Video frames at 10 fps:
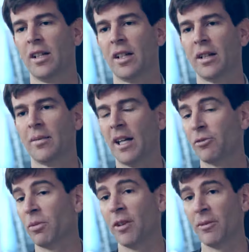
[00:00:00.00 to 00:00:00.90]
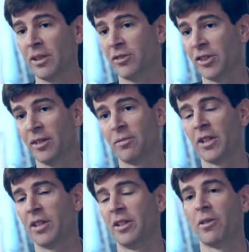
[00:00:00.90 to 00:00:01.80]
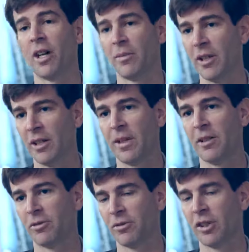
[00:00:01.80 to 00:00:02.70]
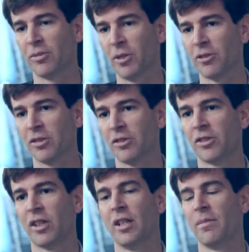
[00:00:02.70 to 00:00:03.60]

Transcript: As we've already seen with automated manual transmissions,